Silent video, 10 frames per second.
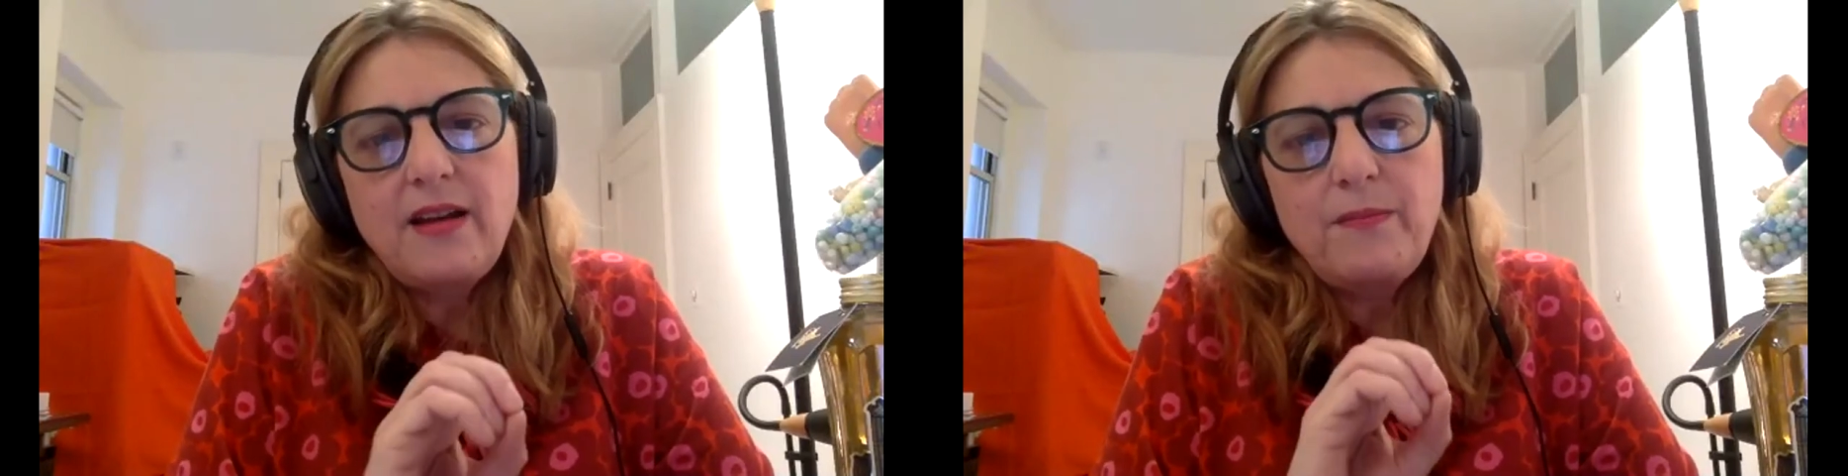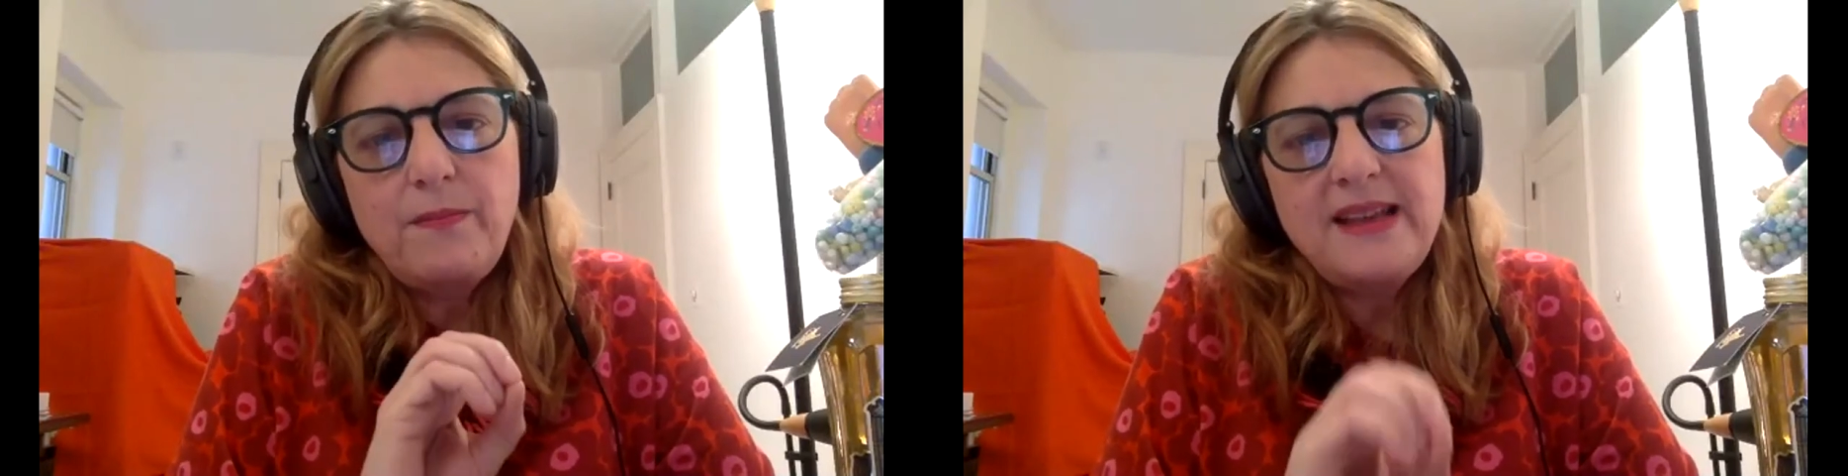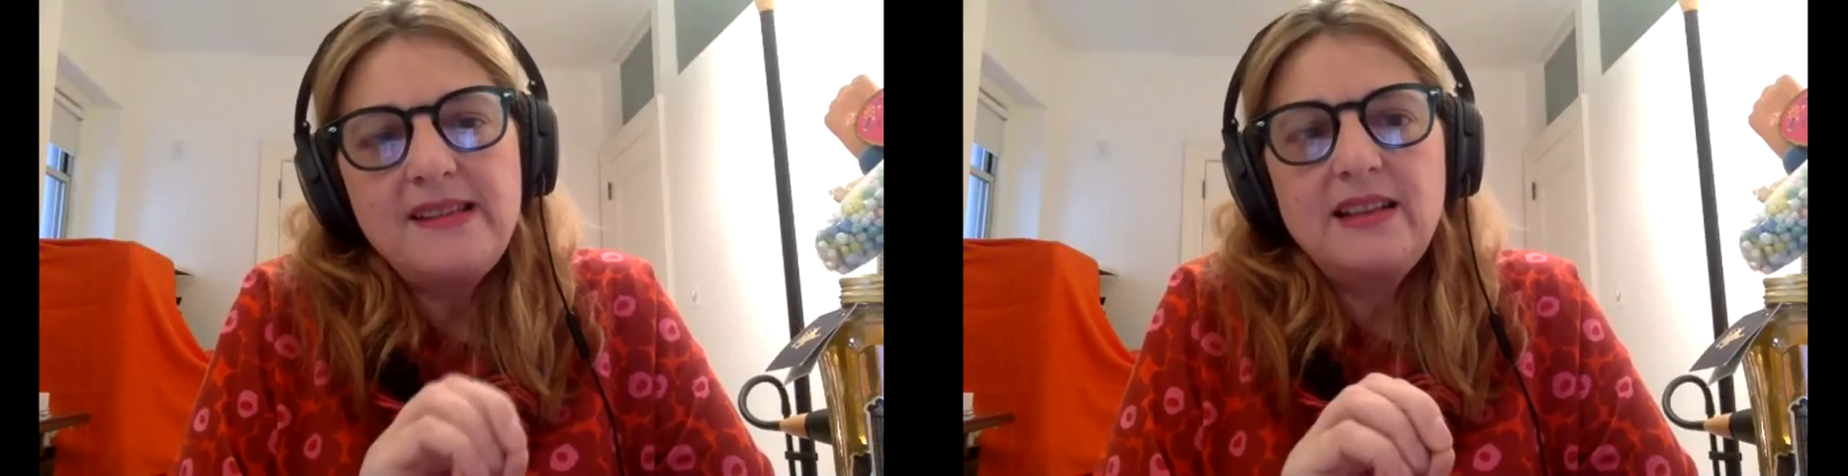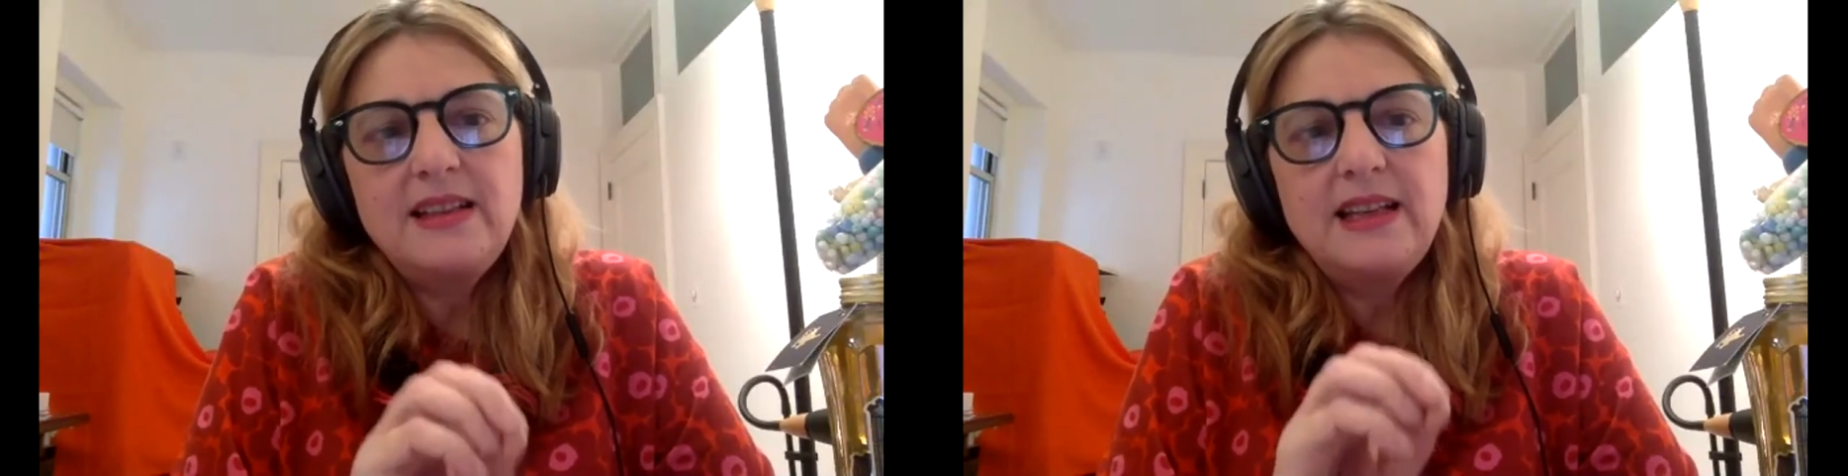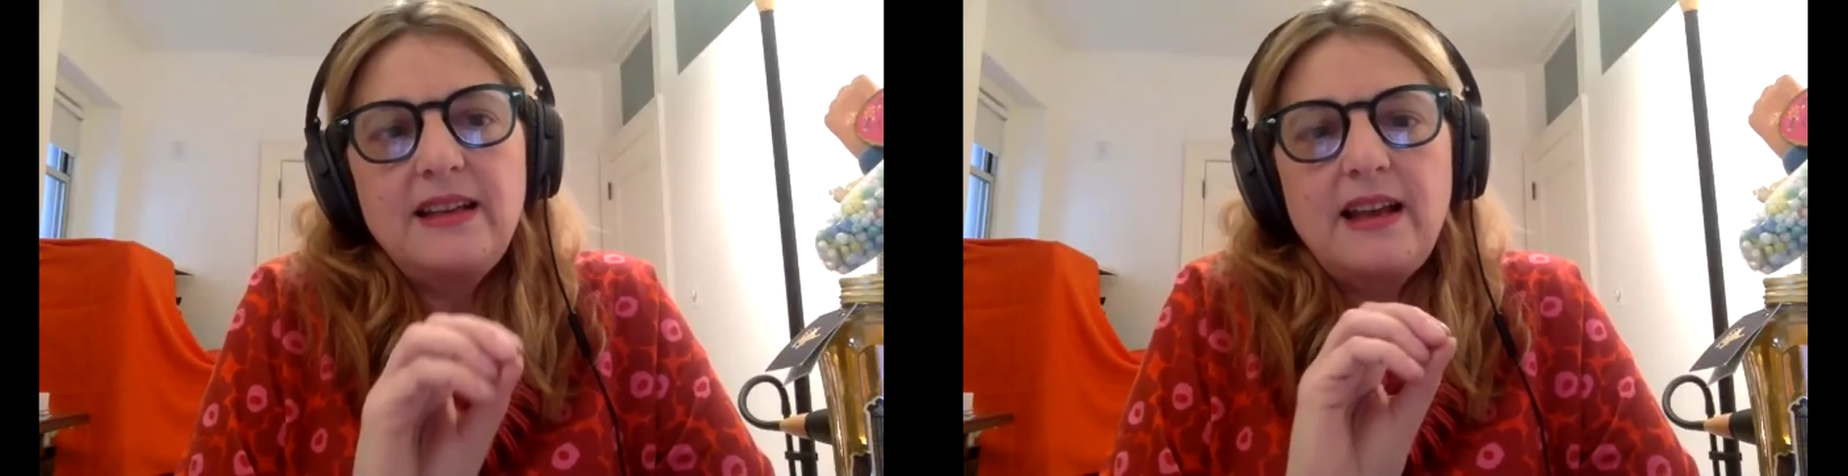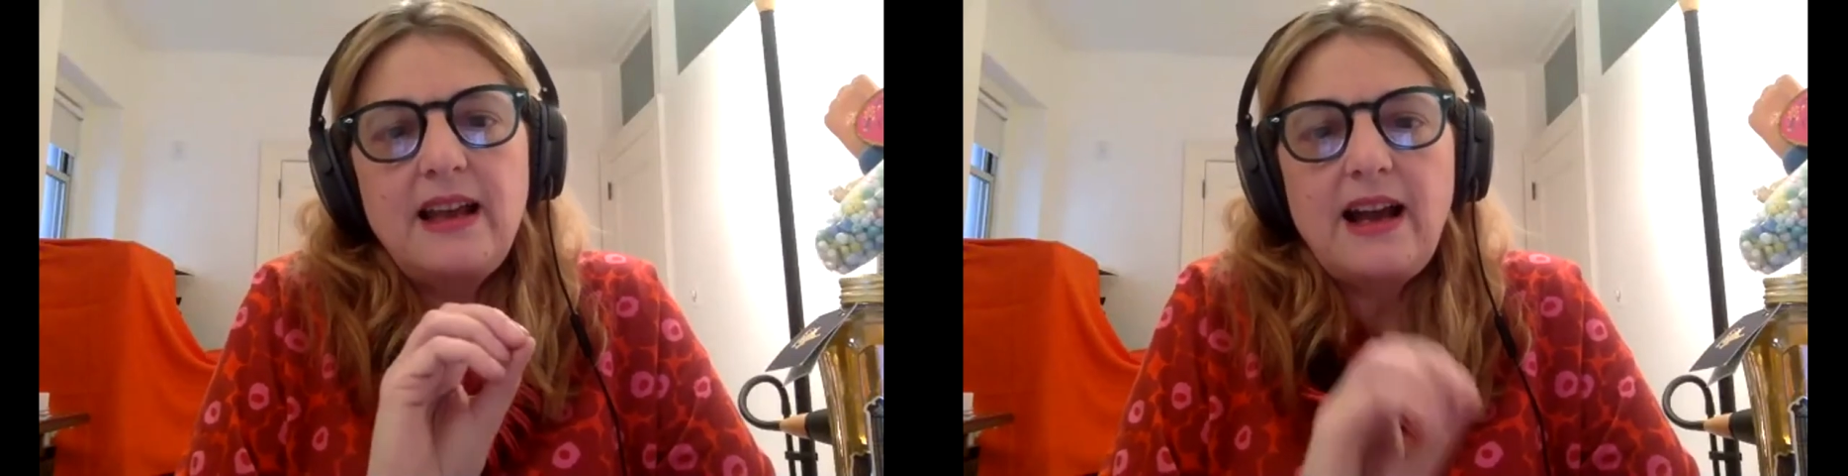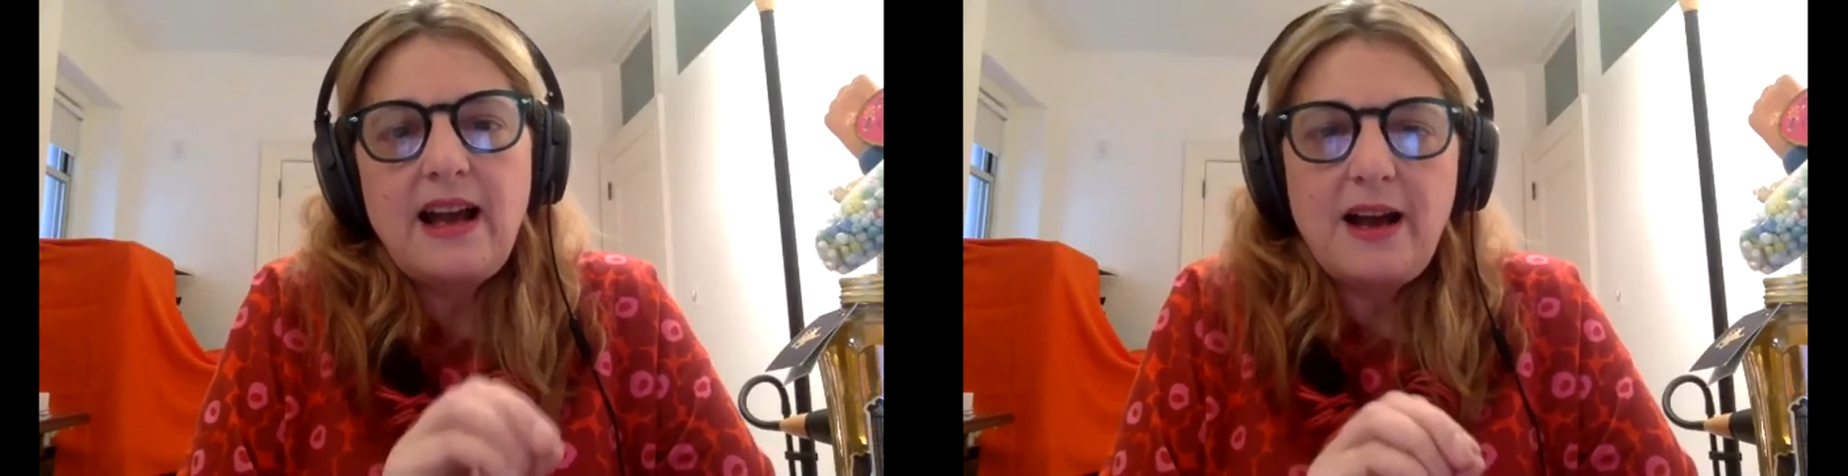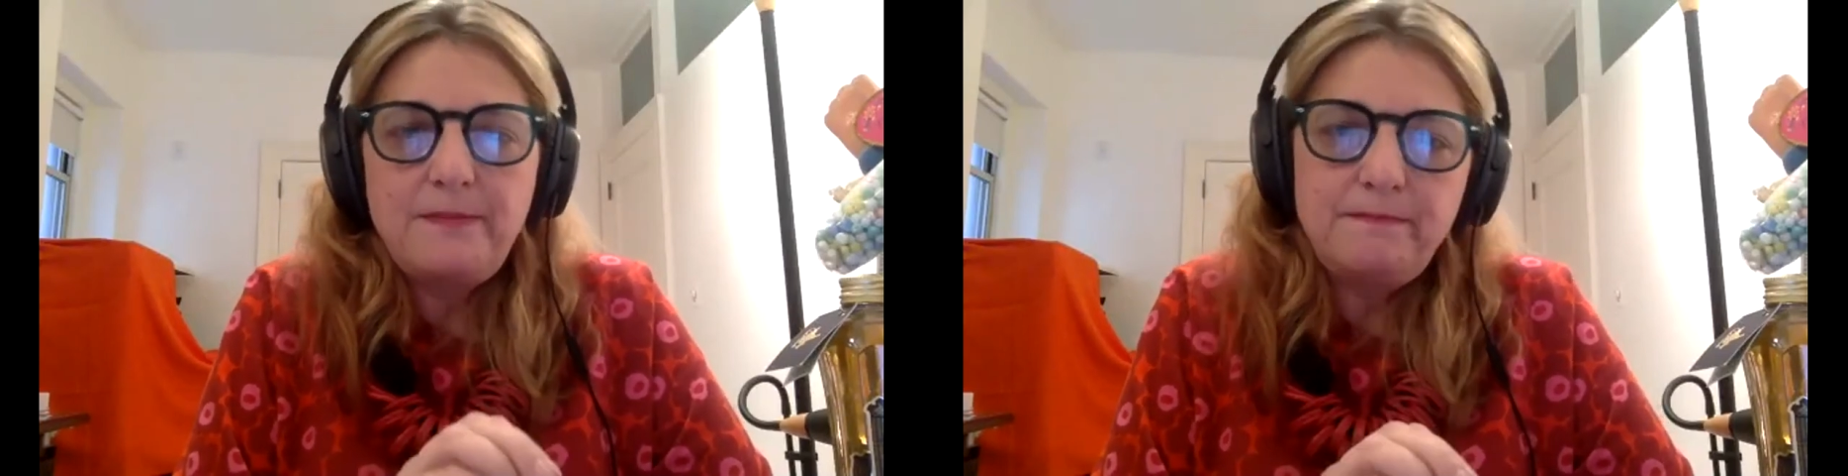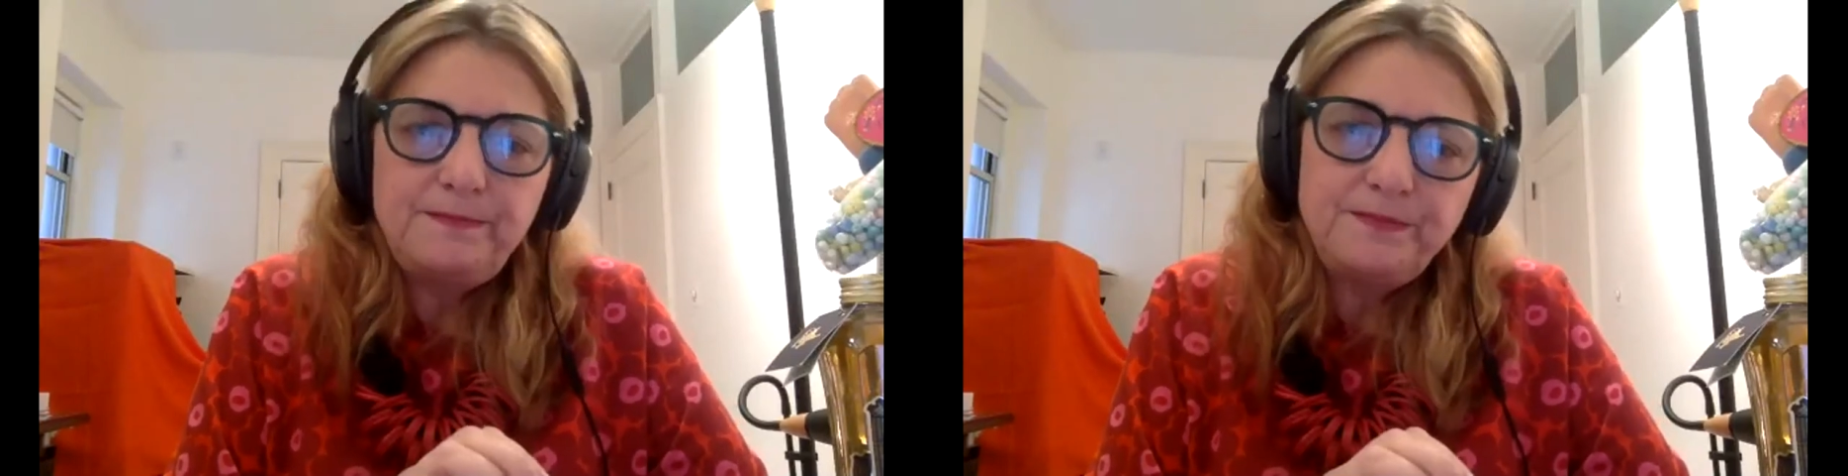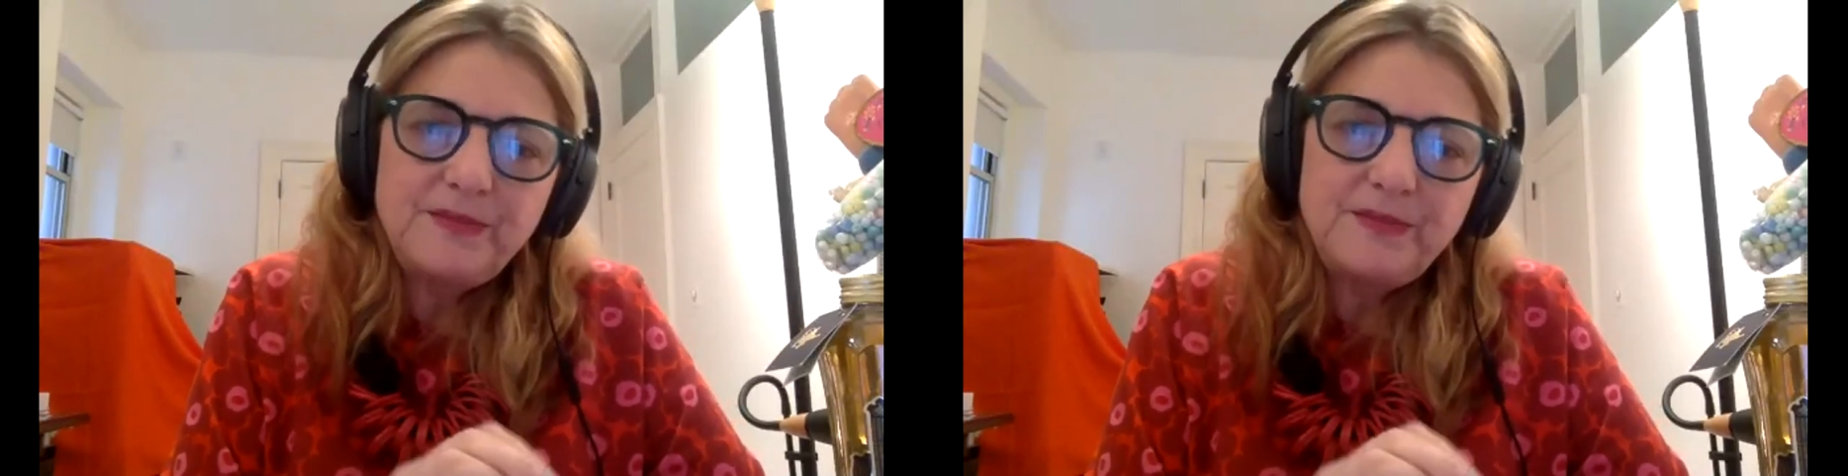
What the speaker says: basically I'm